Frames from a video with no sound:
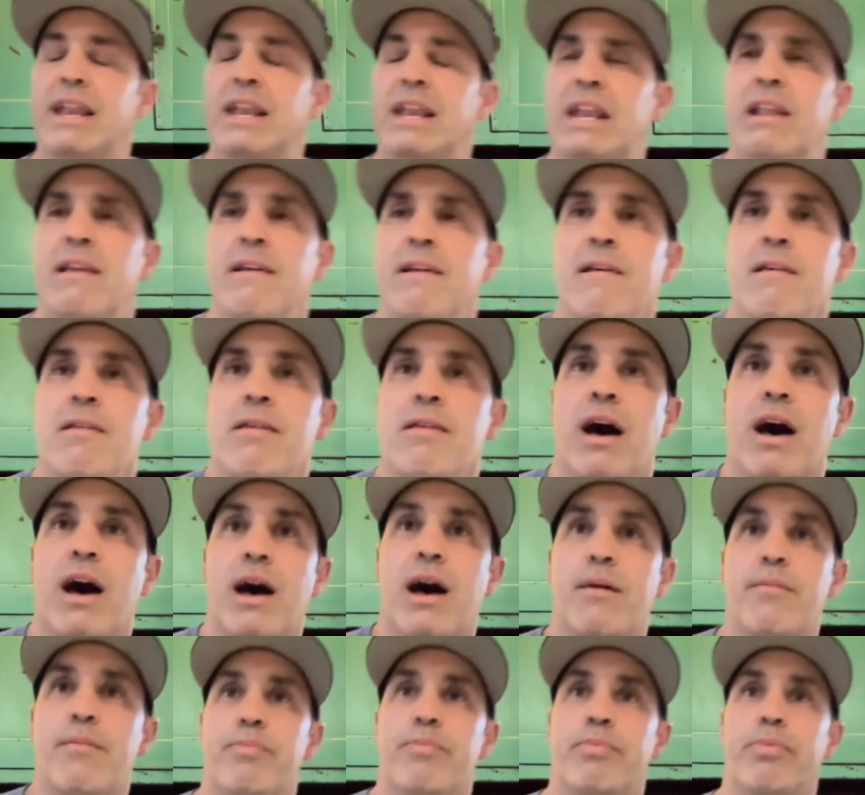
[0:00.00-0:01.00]
And
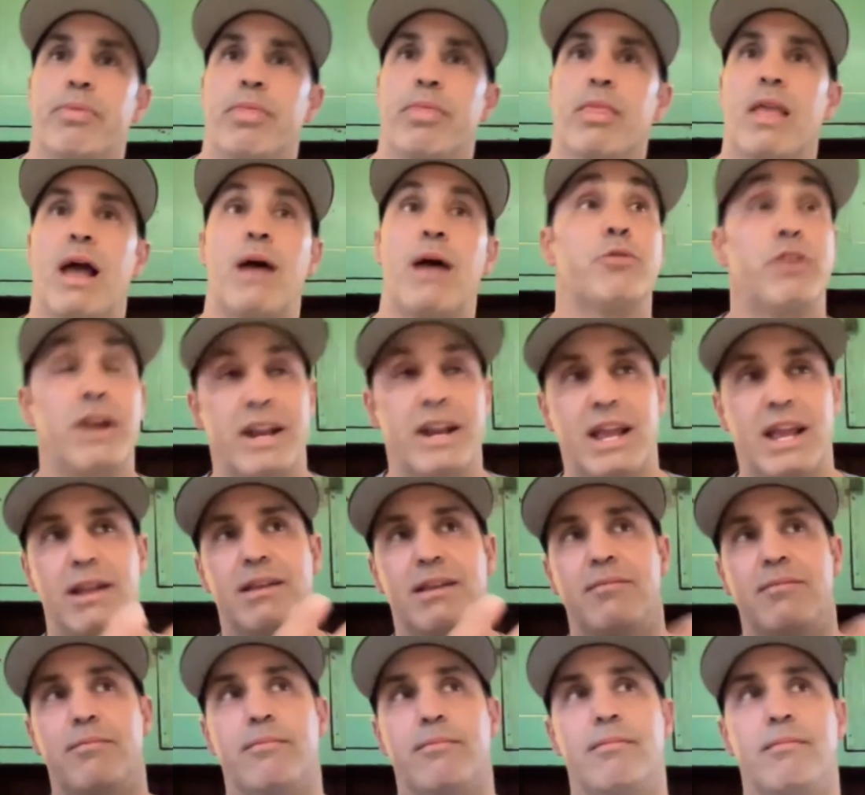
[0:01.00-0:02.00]
I'm trying to
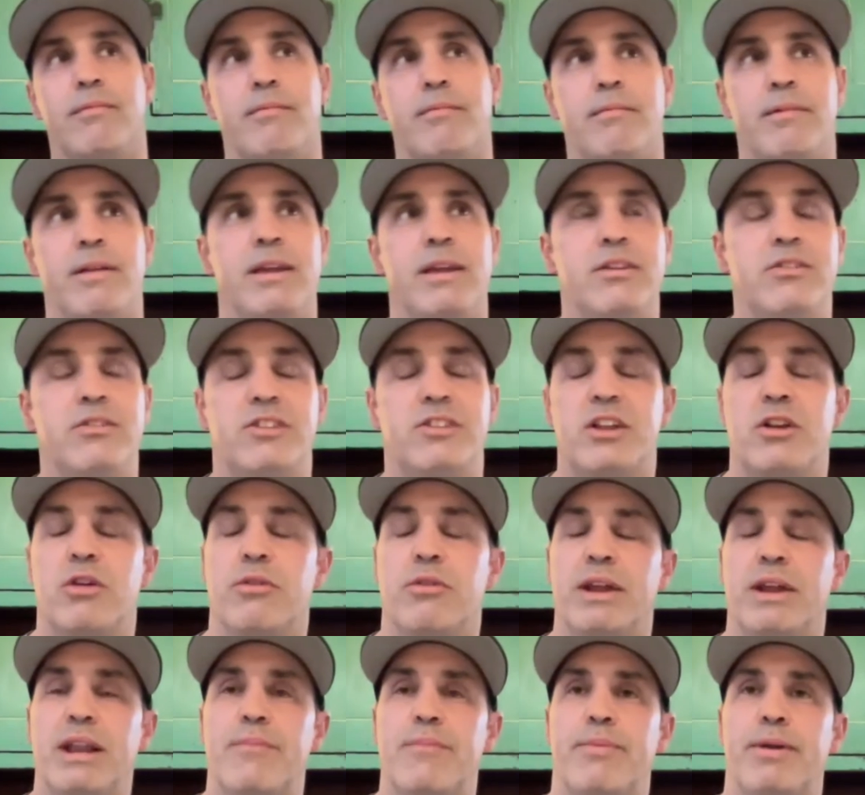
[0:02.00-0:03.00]
get Easton to
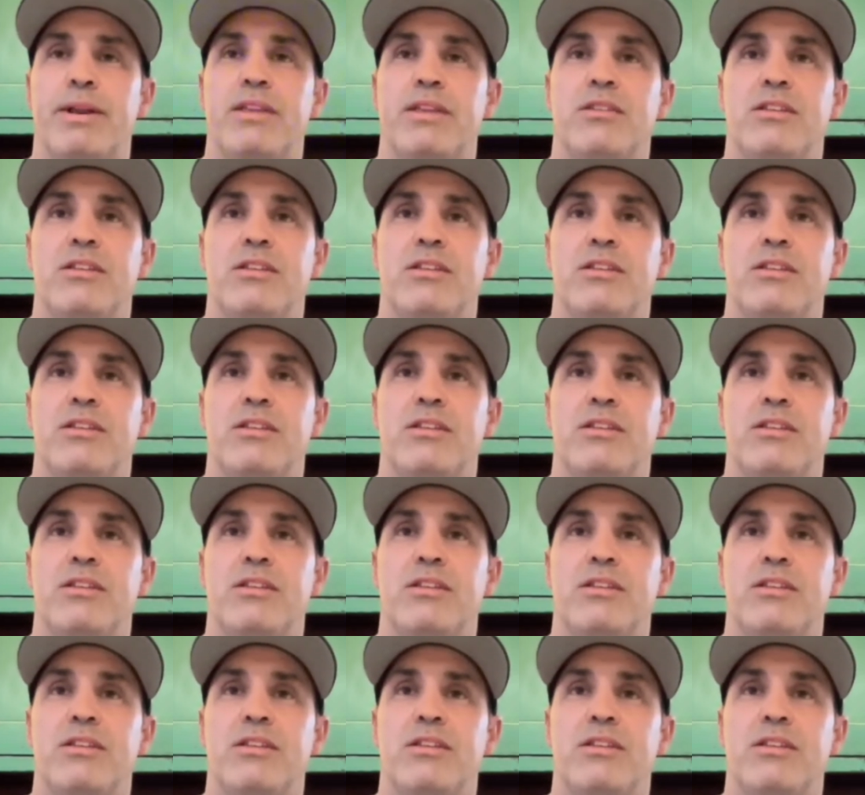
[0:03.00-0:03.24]
read it, but I